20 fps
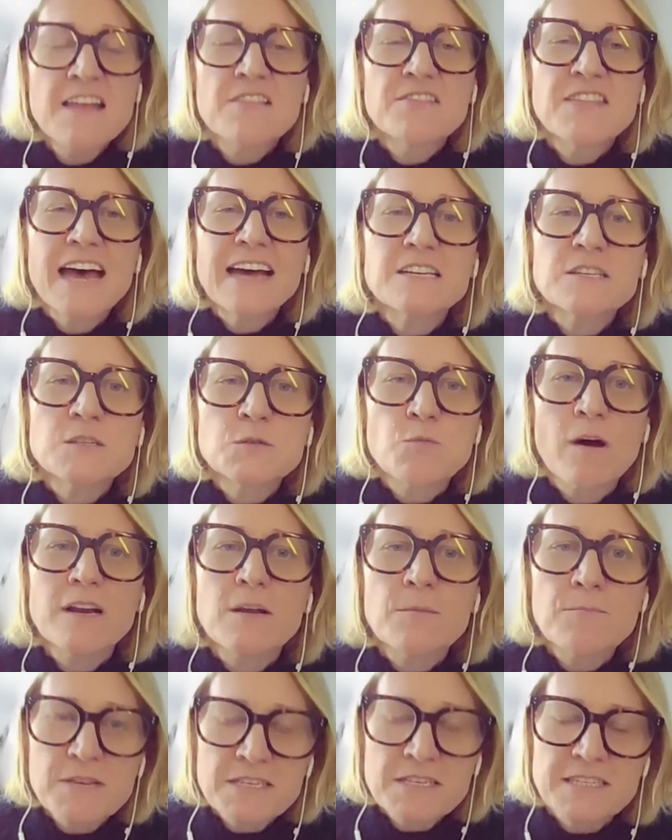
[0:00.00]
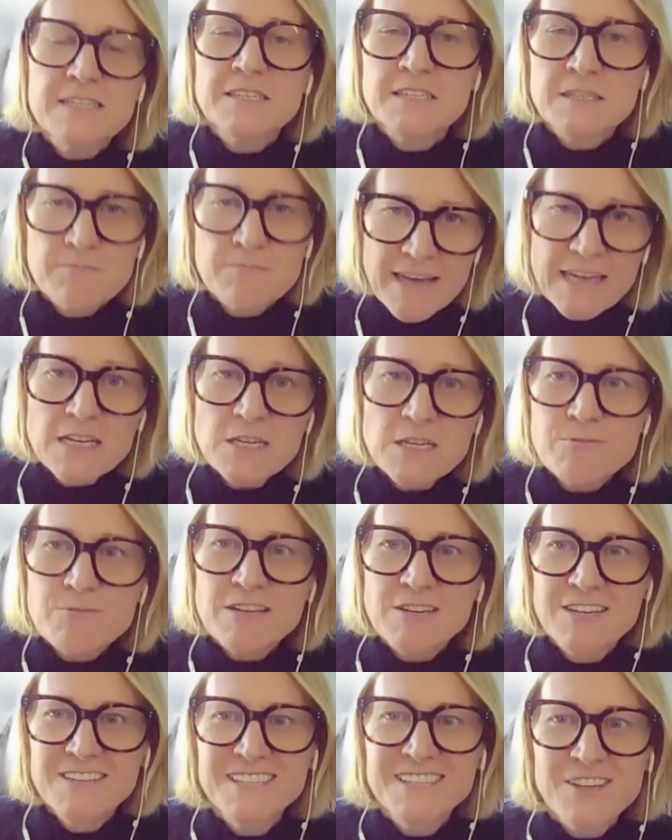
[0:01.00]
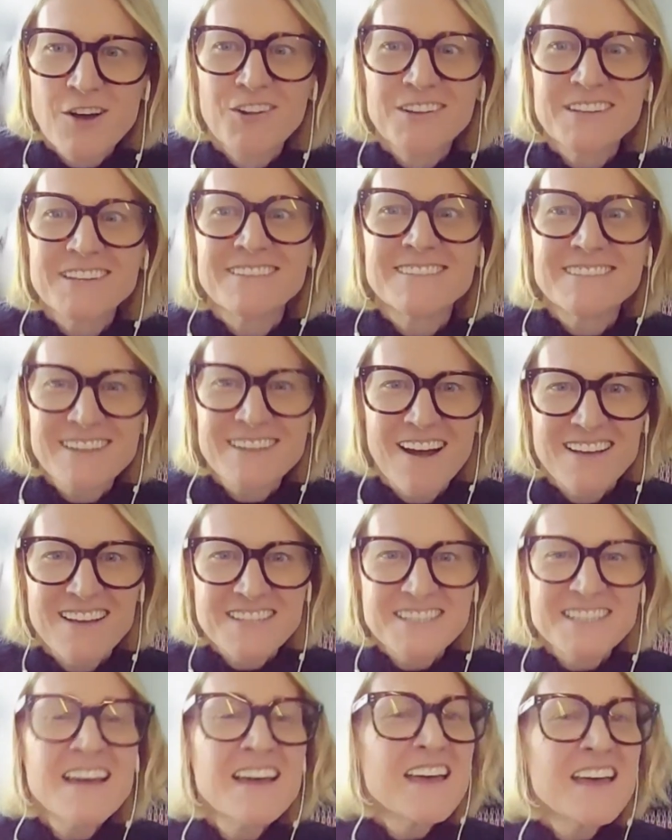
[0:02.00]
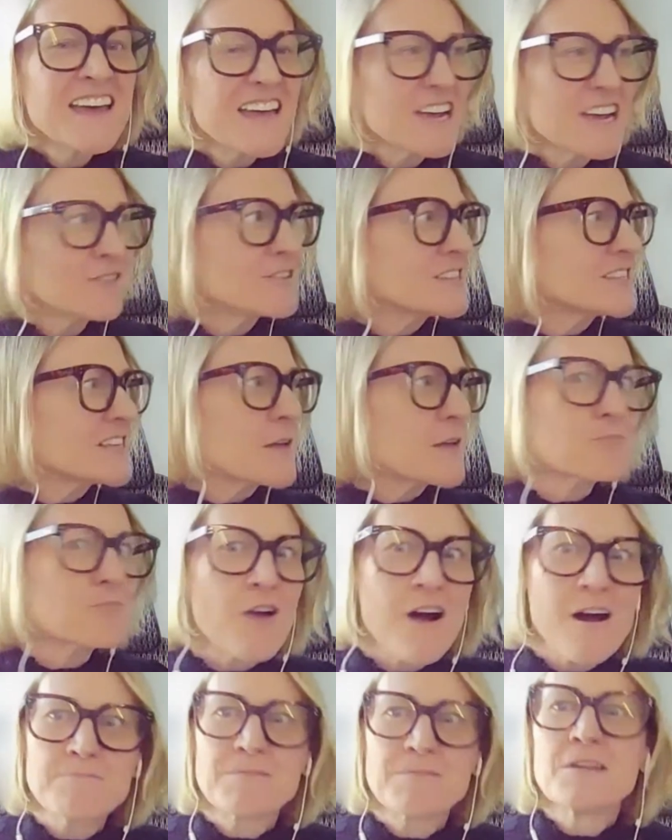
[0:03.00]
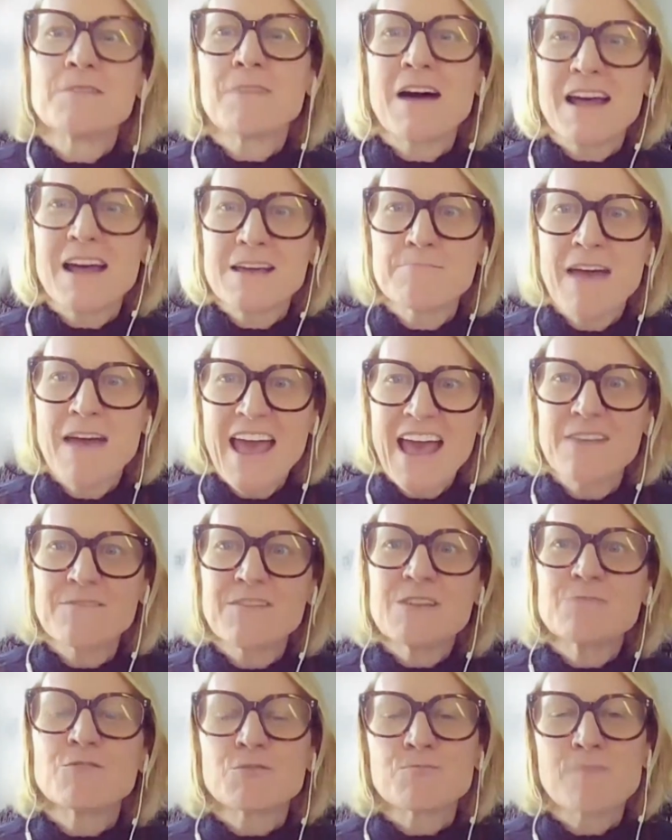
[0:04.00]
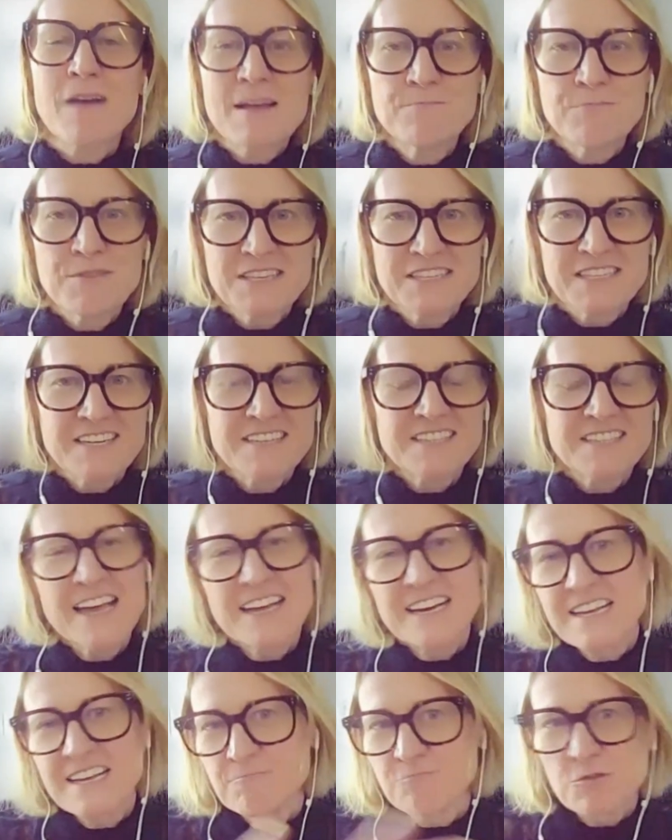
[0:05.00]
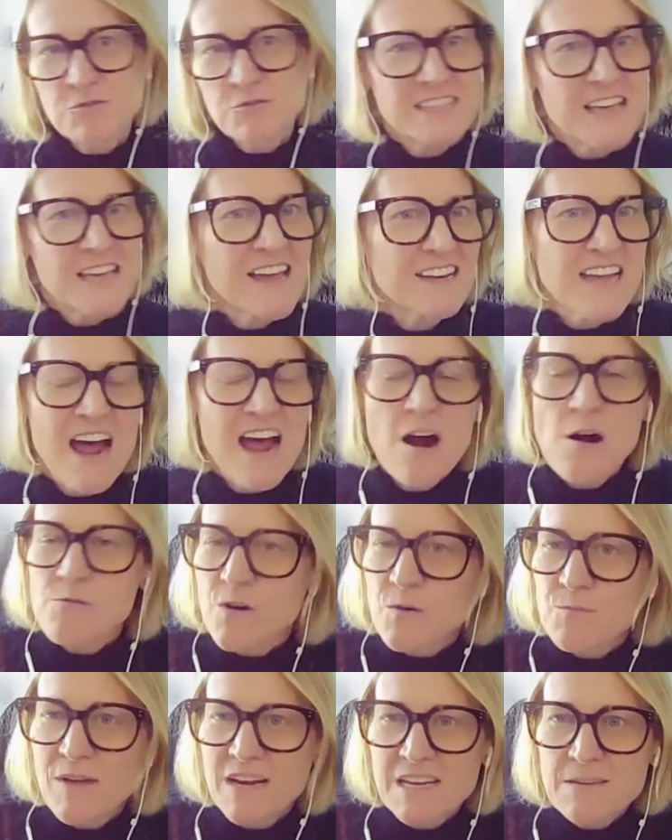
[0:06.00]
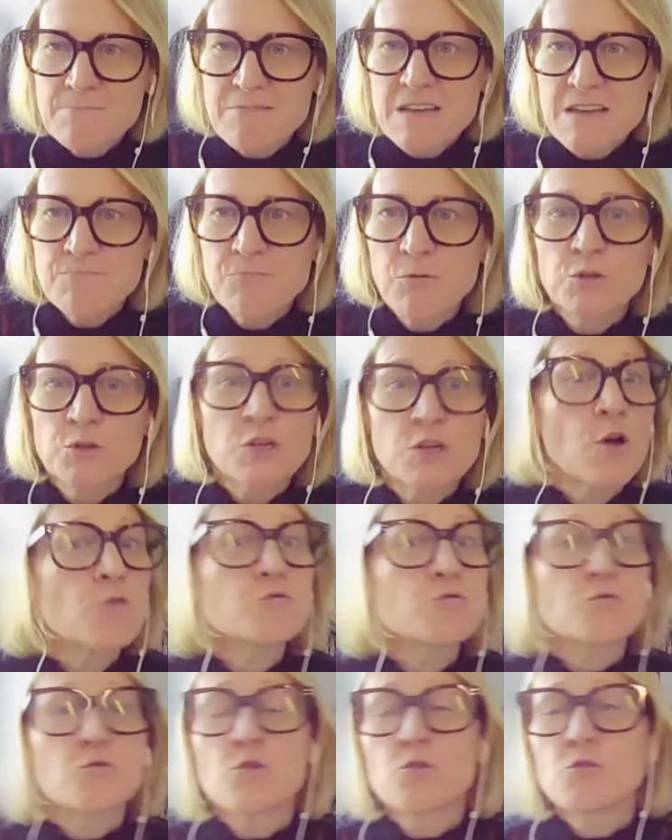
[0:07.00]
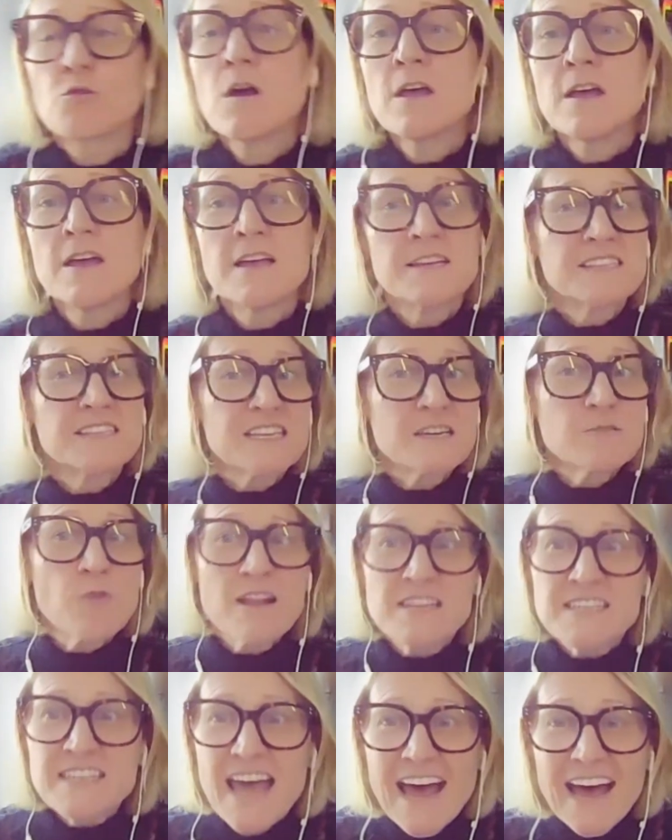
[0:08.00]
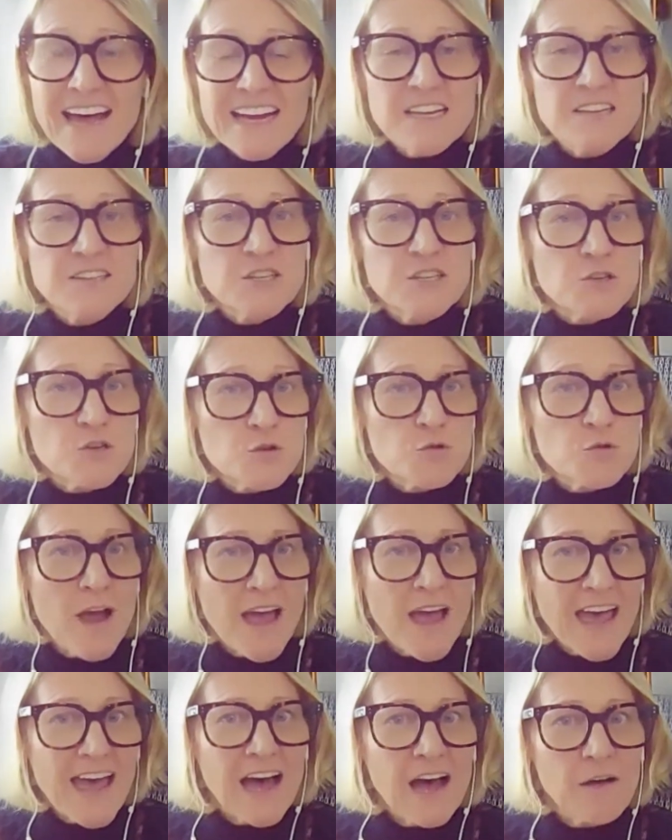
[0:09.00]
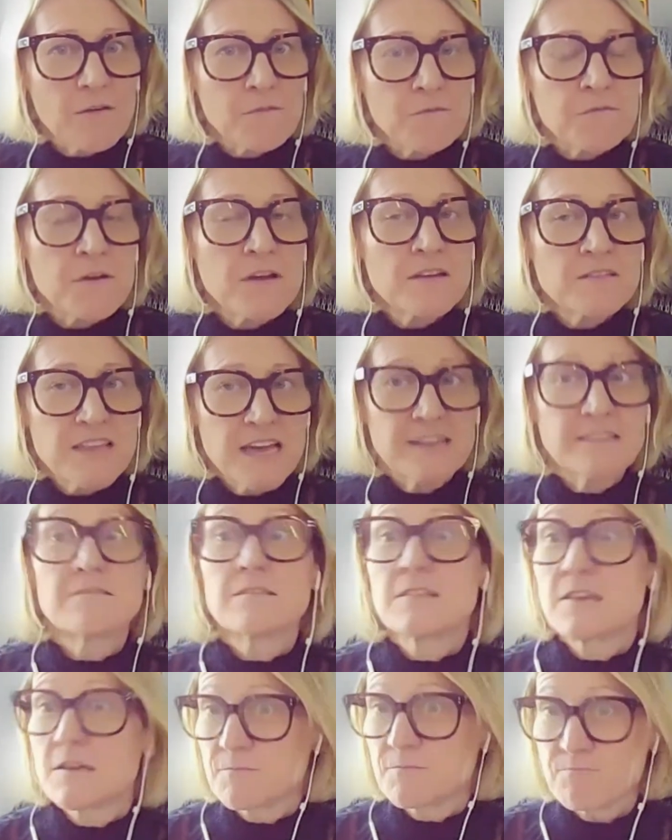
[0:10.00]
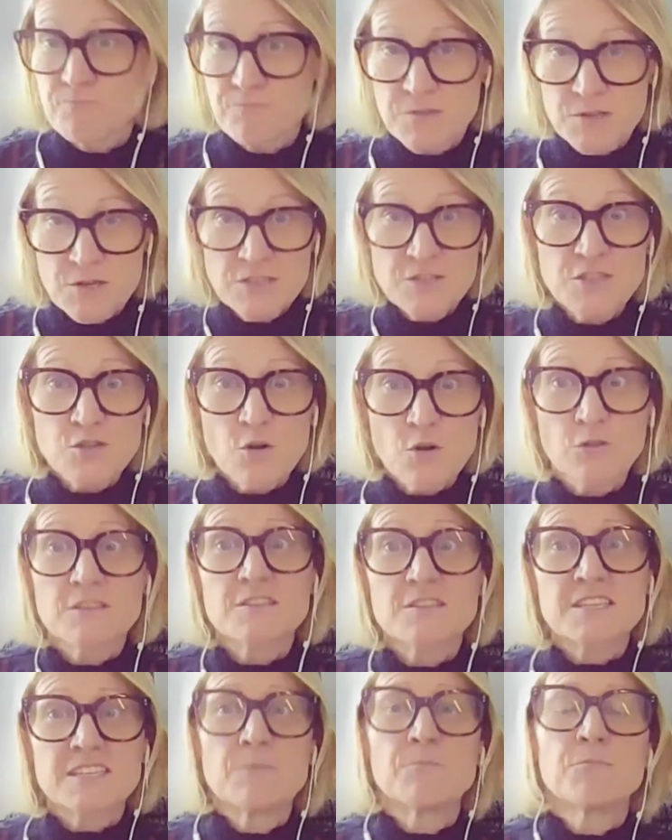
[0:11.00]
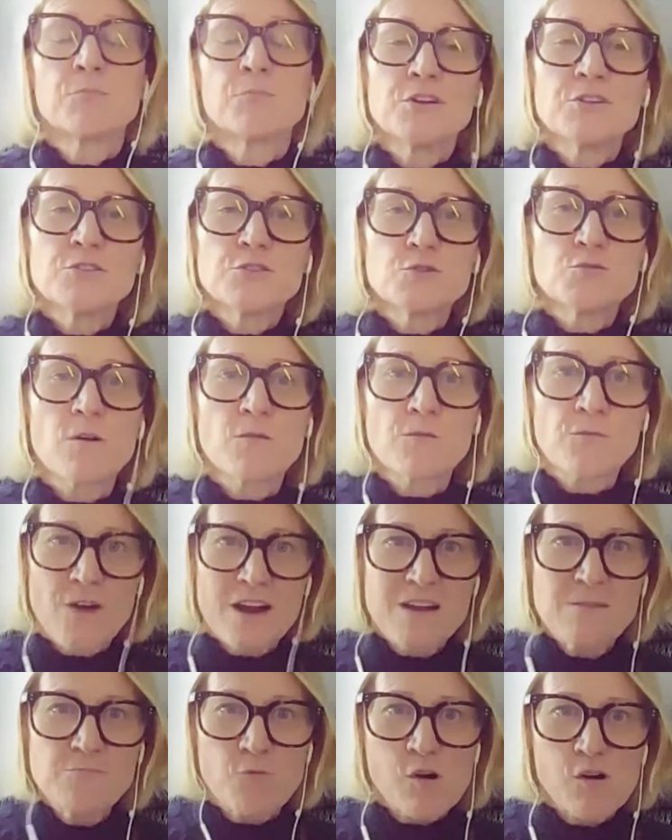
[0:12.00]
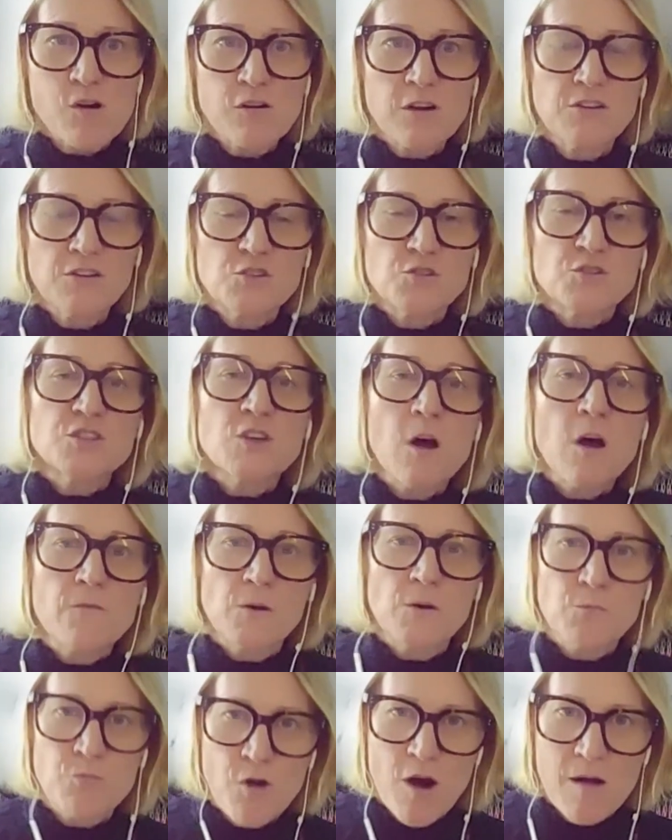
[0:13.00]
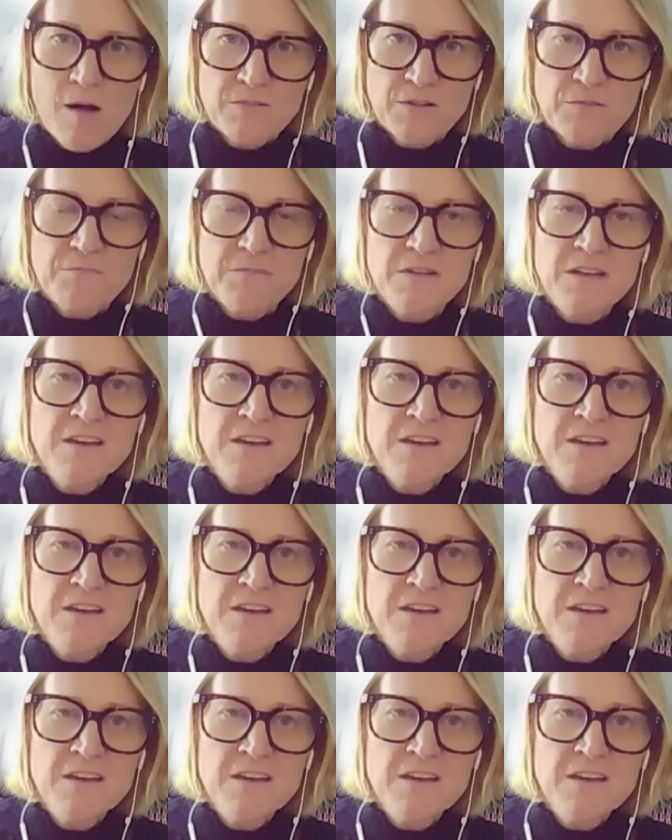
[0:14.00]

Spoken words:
That is what a business management consultant does. Here is a problem I am having with my business," and it will send however many people to go through, see what data do you have that the consultants can put into a framework to solve your problem.